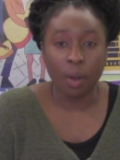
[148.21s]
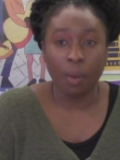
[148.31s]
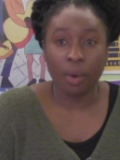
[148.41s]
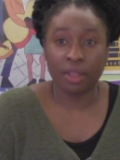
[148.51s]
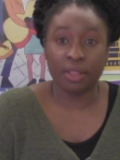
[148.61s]

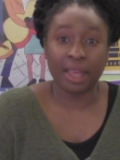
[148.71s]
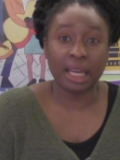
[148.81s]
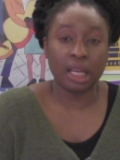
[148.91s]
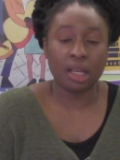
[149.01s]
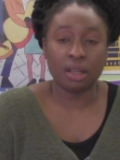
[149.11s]
whether
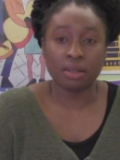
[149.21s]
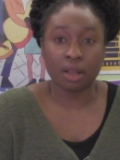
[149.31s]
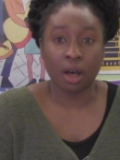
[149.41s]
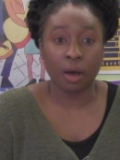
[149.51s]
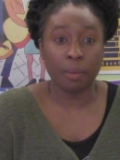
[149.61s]
that is
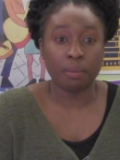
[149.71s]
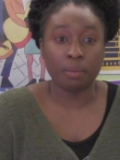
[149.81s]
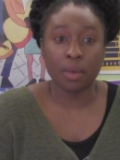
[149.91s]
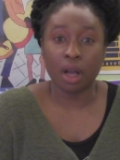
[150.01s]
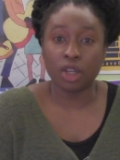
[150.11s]
um,
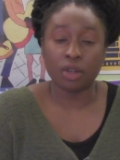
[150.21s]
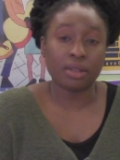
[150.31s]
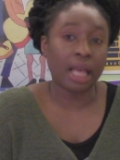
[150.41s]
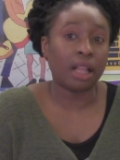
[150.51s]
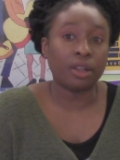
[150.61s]
your
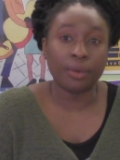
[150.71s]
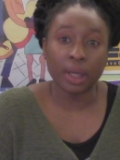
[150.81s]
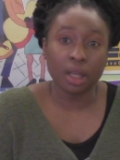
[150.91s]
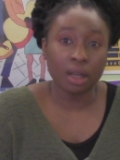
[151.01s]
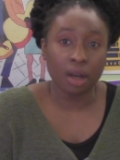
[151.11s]

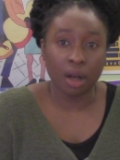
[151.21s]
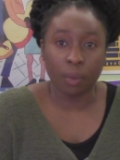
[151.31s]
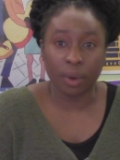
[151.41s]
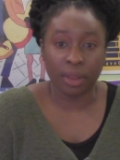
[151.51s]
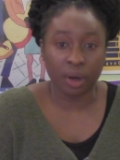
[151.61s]
salary, uh,
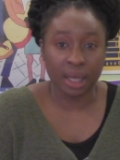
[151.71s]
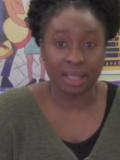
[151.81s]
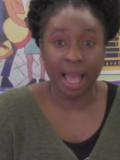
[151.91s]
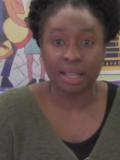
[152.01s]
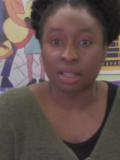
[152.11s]
whether
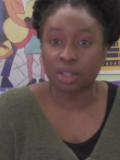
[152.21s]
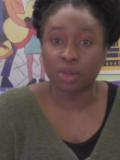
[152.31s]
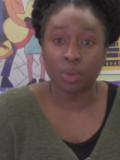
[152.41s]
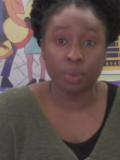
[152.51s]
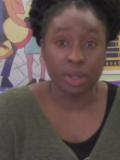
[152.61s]
it's access
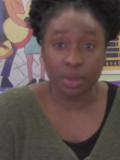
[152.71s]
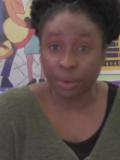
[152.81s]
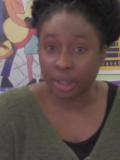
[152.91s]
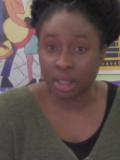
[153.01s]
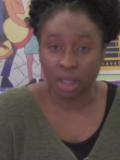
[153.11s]
to
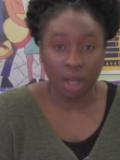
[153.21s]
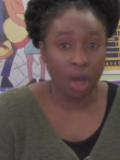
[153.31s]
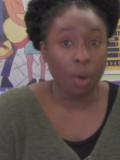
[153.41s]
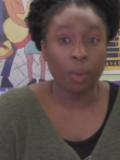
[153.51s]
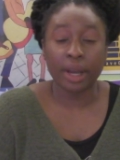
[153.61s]
resource,
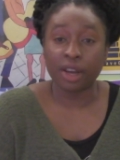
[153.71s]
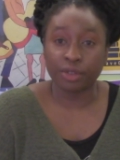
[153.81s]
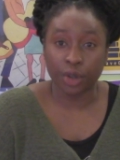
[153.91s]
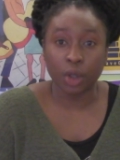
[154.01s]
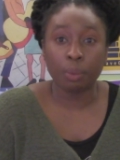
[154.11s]

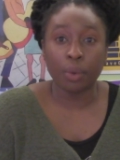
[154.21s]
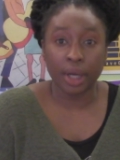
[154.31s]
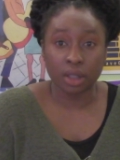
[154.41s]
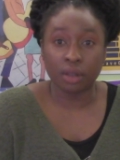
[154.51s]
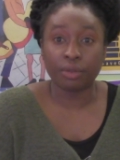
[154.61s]
whatever your
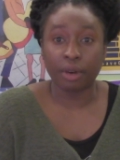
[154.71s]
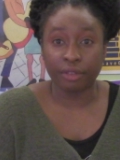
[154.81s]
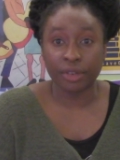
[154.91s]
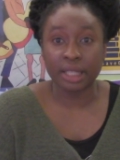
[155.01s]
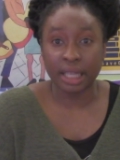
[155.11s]
point of
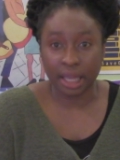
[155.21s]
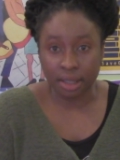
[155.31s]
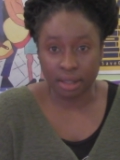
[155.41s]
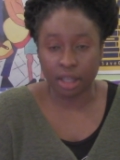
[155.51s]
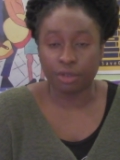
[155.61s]
reference
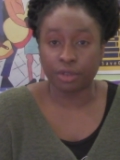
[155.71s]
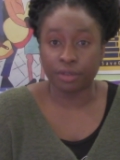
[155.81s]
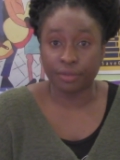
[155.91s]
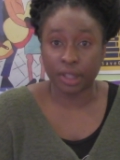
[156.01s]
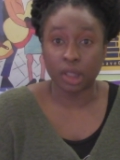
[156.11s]
is. If you
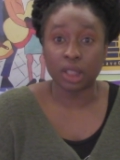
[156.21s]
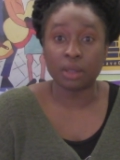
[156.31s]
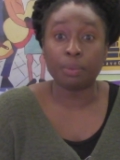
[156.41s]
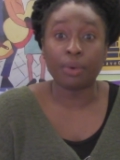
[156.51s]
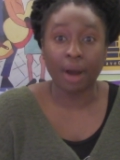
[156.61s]
feel
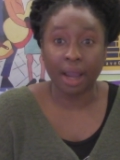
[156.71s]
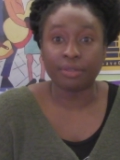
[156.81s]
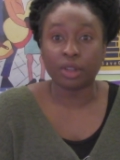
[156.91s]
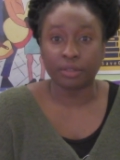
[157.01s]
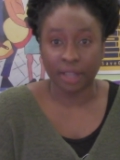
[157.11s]

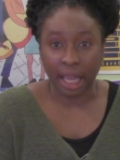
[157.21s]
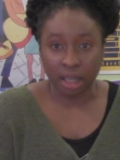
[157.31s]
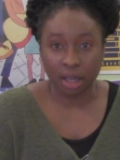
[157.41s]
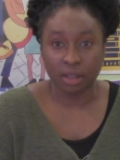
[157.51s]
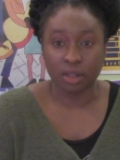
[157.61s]
deprived of
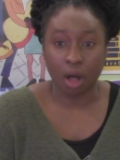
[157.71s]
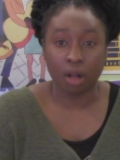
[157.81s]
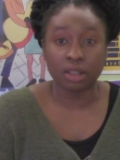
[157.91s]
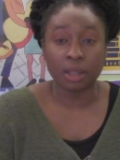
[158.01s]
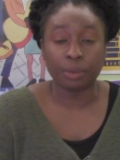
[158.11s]
that, it's
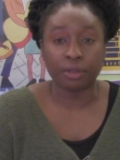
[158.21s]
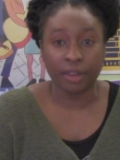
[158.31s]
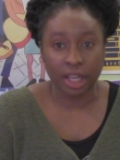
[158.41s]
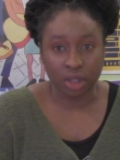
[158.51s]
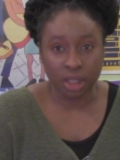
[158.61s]
called
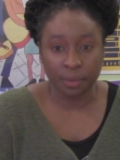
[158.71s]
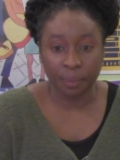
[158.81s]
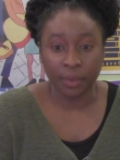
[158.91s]
deprivation.